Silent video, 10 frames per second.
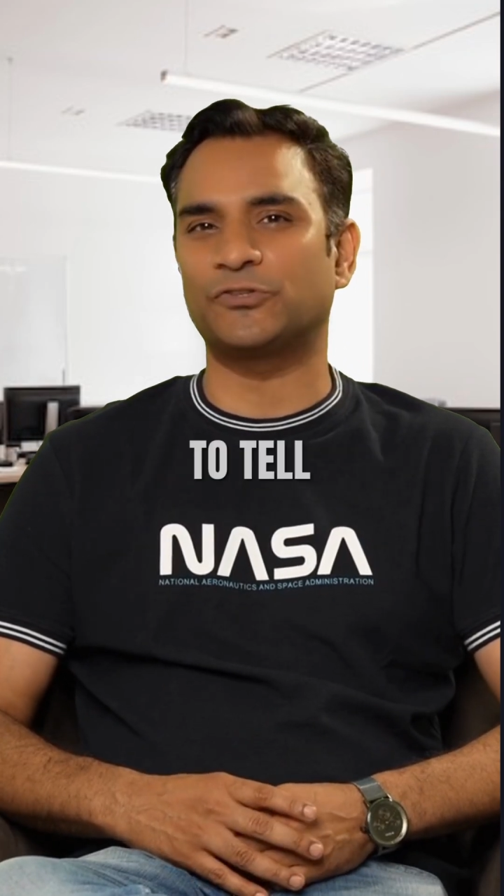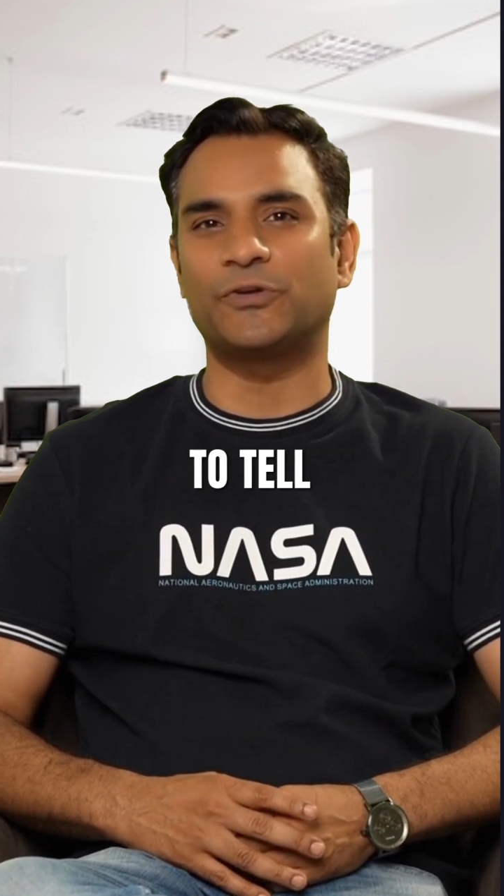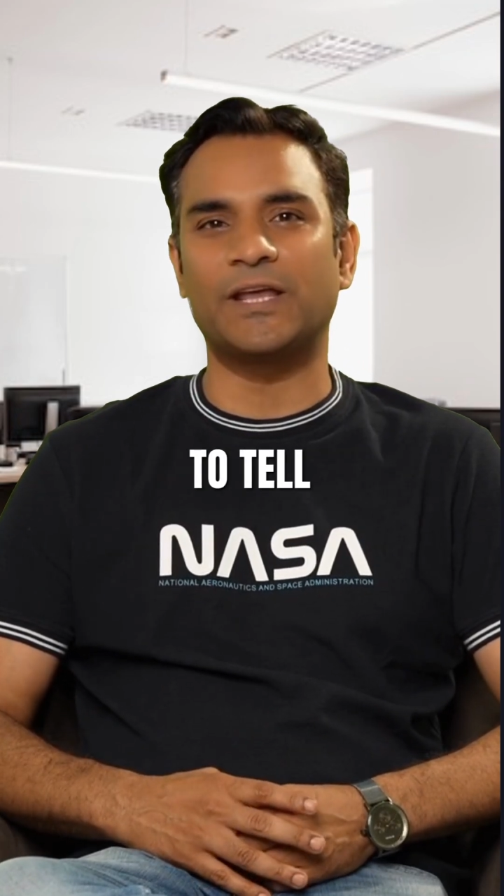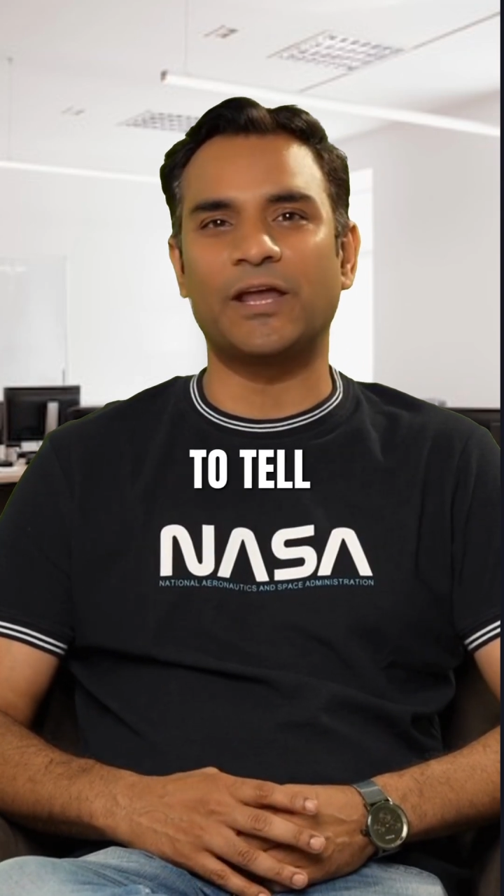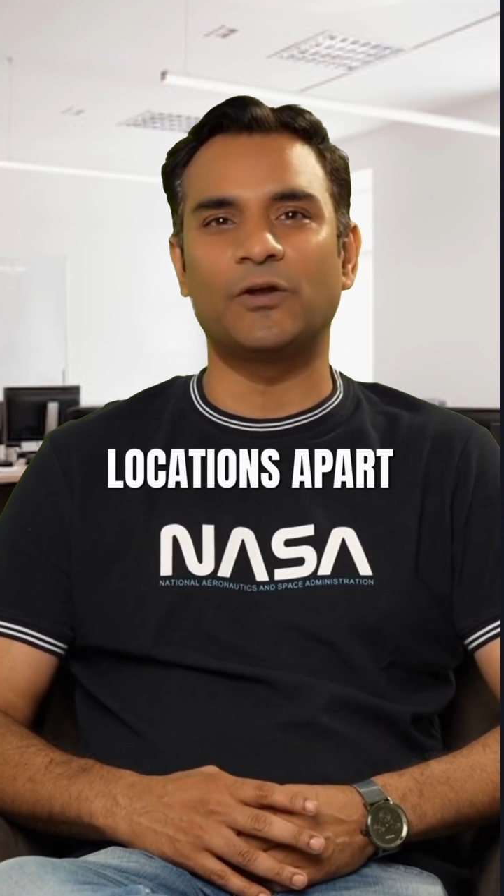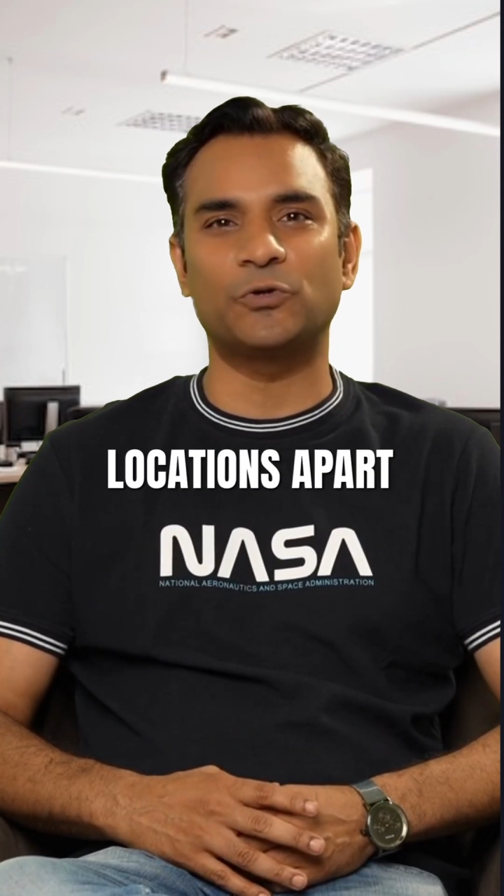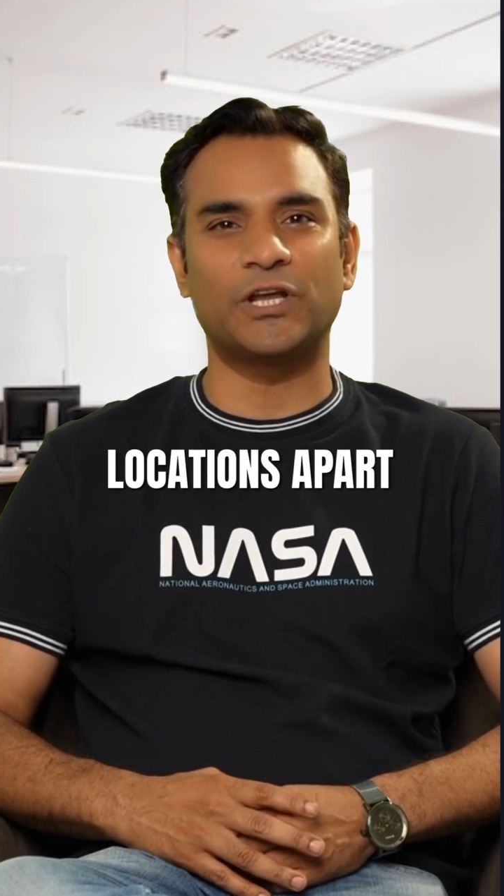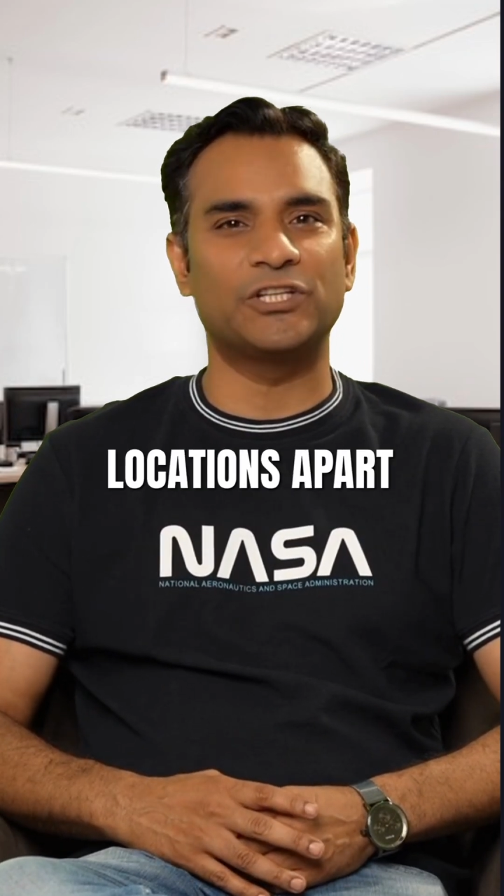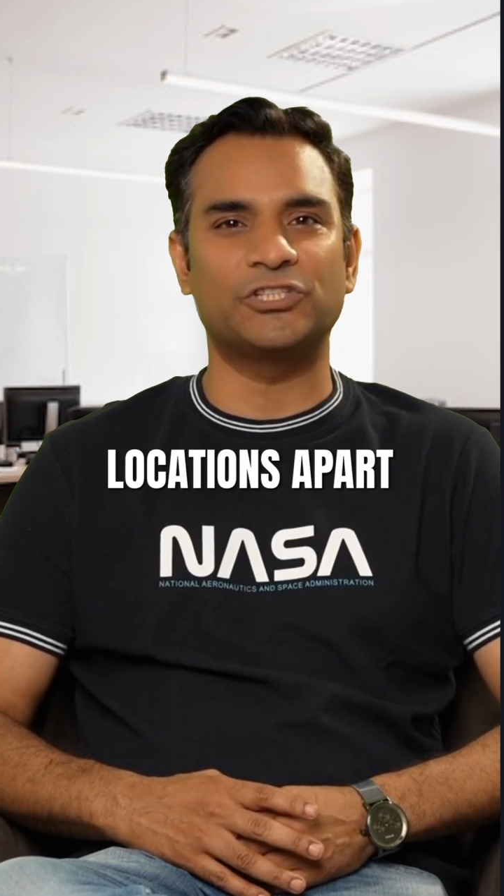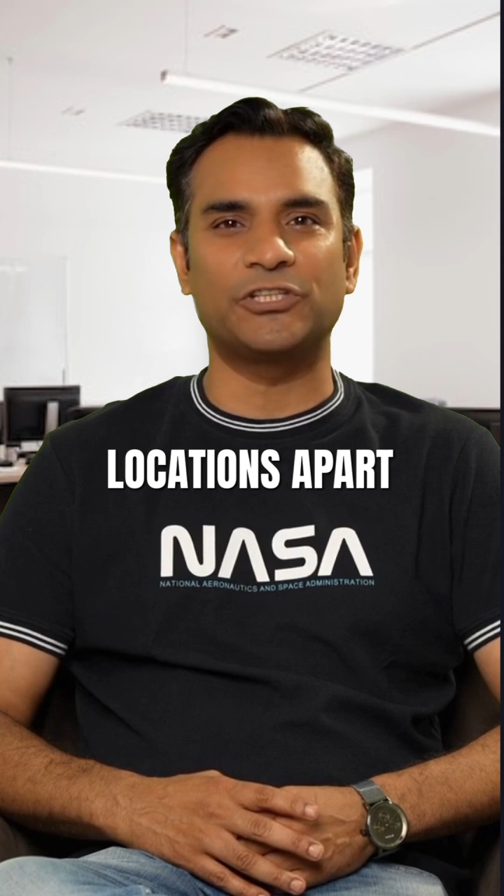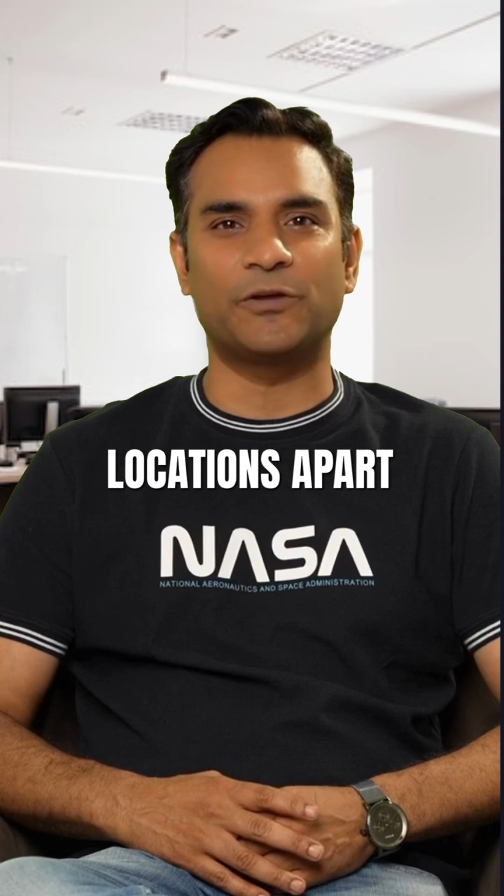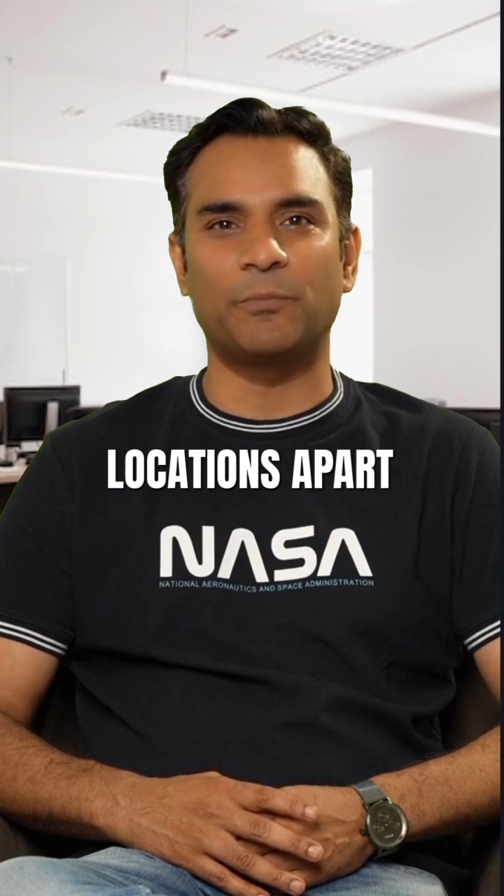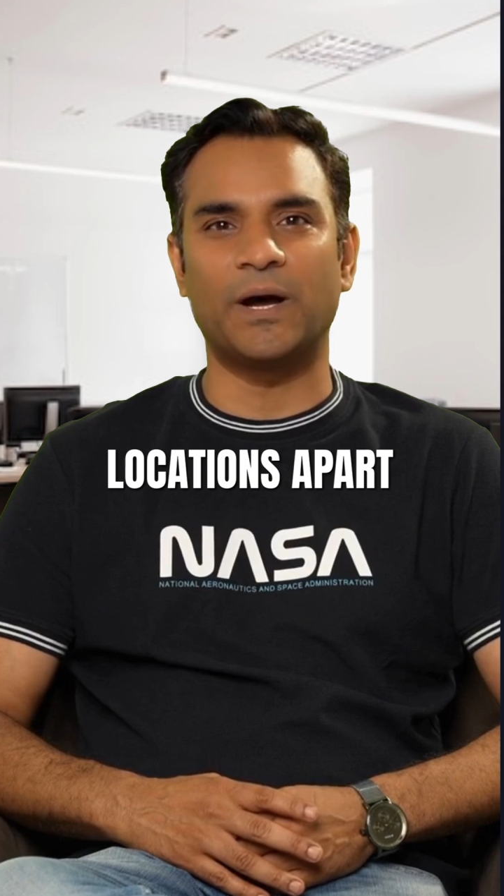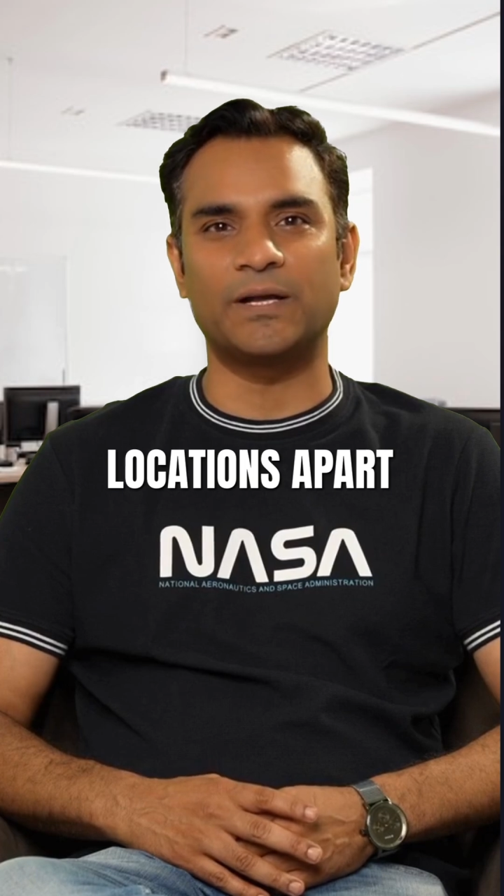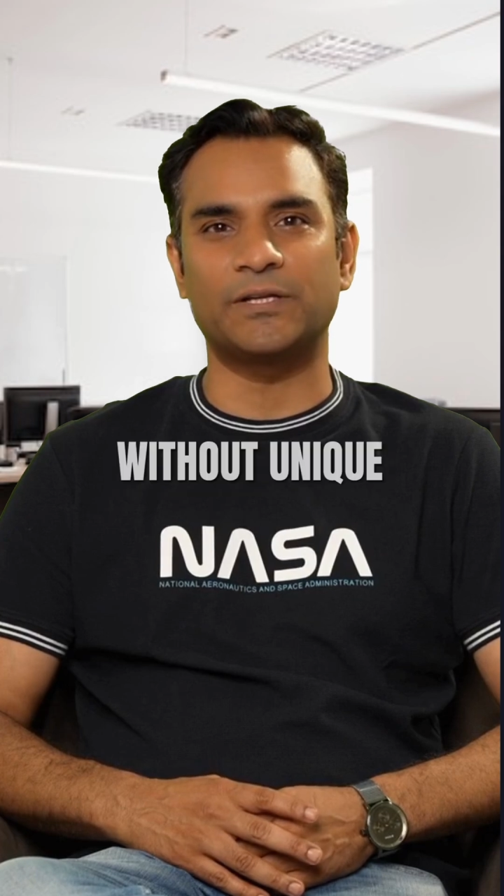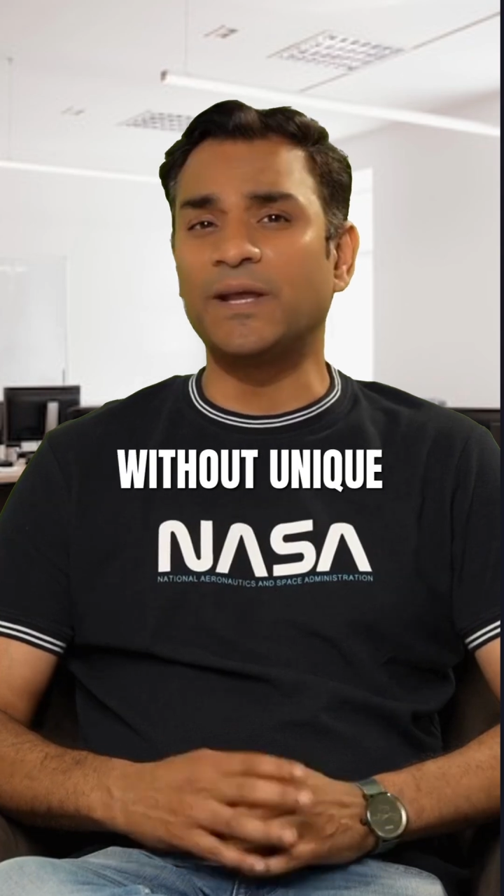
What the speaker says: to tell locations apart.